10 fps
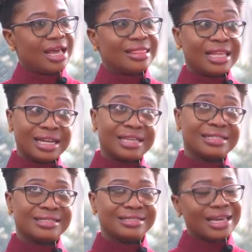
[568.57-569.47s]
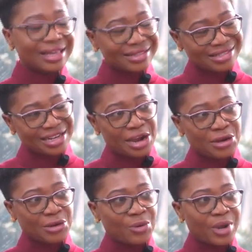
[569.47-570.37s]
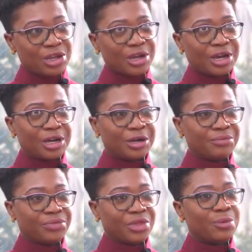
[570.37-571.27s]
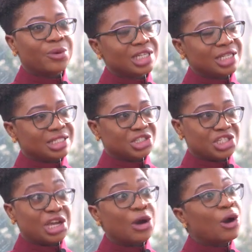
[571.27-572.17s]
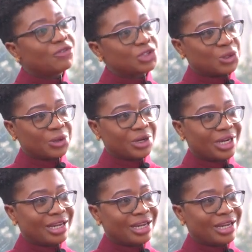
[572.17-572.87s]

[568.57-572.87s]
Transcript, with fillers: then there's a second scenario where you're a project engineer offshore.